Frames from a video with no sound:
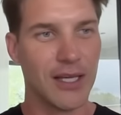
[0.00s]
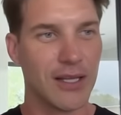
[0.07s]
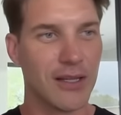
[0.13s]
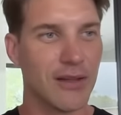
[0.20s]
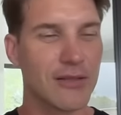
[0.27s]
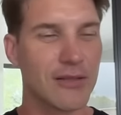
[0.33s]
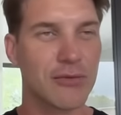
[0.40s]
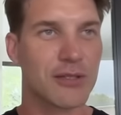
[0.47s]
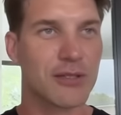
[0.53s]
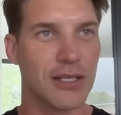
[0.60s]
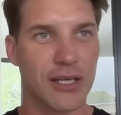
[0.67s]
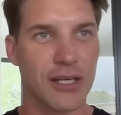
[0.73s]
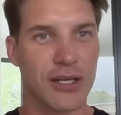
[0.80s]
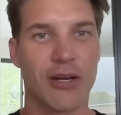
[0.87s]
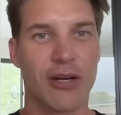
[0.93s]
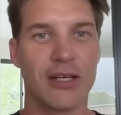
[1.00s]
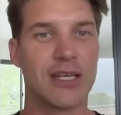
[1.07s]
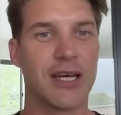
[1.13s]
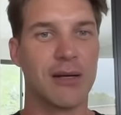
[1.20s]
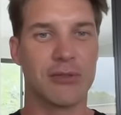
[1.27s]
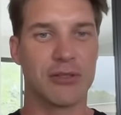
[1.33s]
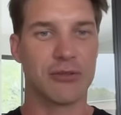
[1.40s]
this was a, great
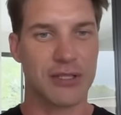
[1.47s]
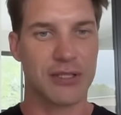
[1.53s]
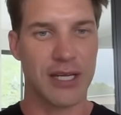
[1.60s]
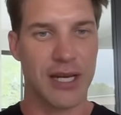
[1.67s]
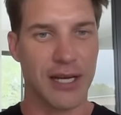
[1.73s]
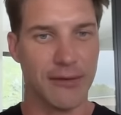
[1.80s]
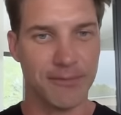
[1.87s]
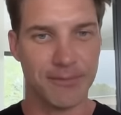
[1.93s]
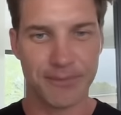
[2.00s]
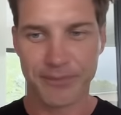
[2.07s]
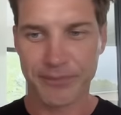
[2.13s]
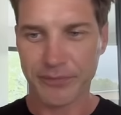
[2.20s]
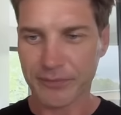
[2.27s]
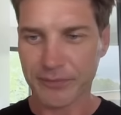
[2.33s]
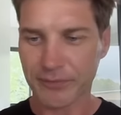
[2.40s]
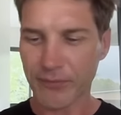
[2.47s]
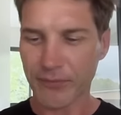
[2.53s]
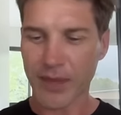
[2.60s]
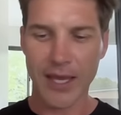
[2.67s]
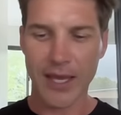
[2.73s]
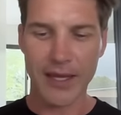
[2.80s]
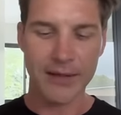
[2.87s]
time to retire
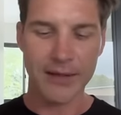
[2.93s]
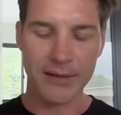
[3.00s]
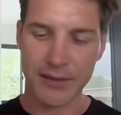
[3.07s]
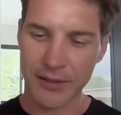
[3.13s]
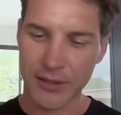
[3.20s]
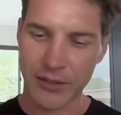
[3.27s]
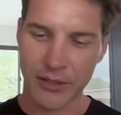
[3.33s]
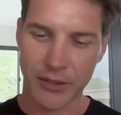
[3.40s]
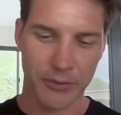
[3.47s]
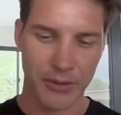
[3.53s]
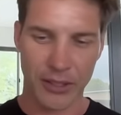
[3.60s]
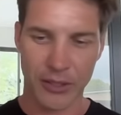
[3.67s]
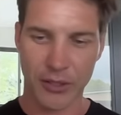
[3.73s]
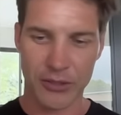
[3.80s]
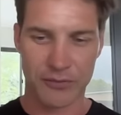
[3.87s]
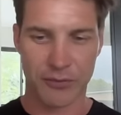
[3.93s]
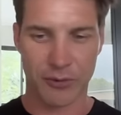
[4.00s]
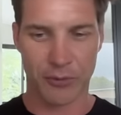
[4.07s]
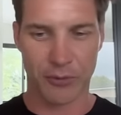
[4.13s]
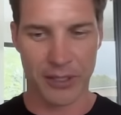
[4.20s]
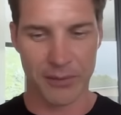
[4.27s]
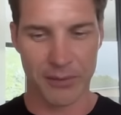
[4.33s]
and you know when I got to
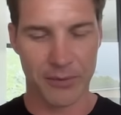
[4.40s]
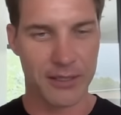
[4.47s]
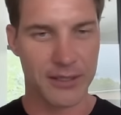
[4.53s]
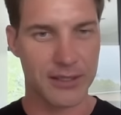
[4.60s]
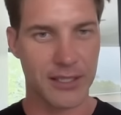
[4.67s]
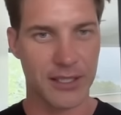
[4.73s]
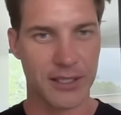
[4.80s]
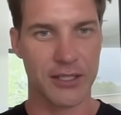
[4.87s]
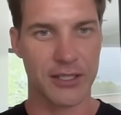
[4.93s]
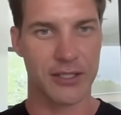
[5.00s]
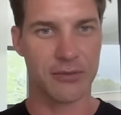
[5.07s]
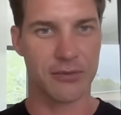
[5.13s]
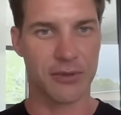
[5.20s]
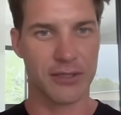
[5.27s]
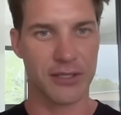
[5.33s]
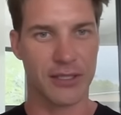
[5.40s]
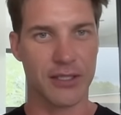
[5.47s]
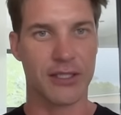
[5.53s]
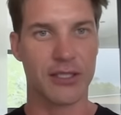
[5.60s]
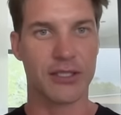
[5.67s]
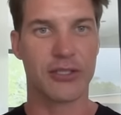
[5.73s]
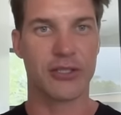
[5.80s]
Fort William, it, it just was a
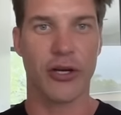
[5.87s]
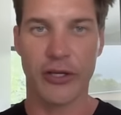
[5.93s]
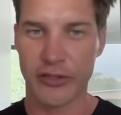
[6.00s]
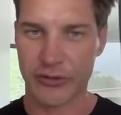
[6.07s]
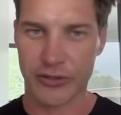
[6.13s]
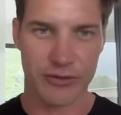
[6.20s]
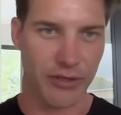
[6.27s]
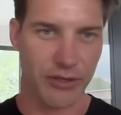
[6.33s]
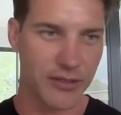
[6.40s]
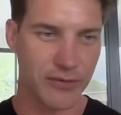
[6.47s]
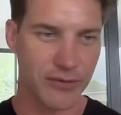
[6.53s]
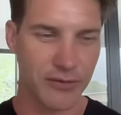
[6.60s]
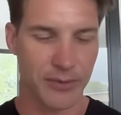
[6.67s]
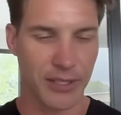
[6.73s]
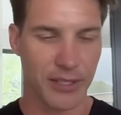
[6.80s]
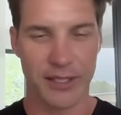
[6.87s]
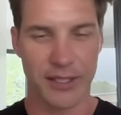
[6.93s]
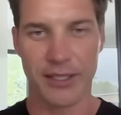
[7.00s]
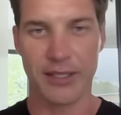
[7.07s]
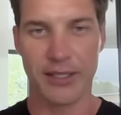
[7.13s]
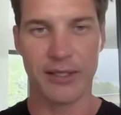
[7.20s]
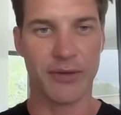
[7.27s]
disastrous race for me and
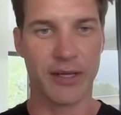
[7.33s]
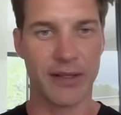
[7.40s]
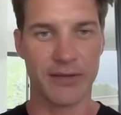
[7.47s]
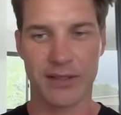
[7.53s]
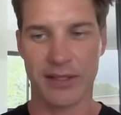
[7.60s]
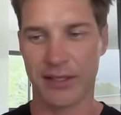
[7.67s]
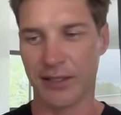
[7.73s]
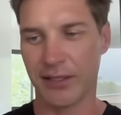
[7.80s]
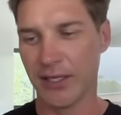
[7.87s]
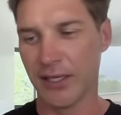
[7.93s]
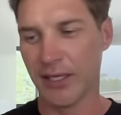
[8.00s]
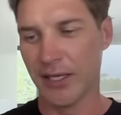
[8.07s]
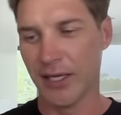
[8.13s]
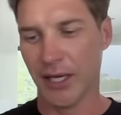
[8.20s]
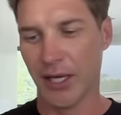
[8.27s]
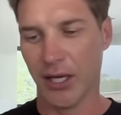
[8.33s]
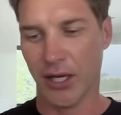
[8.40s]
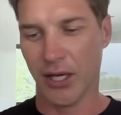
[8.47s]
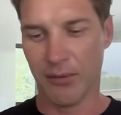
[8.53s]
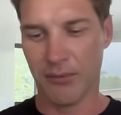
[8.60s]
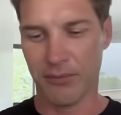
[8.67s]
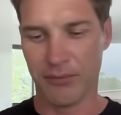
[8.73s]
an event, and
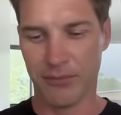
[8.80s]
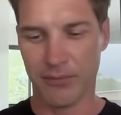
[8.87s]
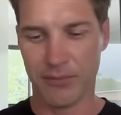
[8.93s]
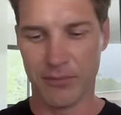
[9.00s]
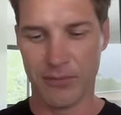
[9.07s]
um,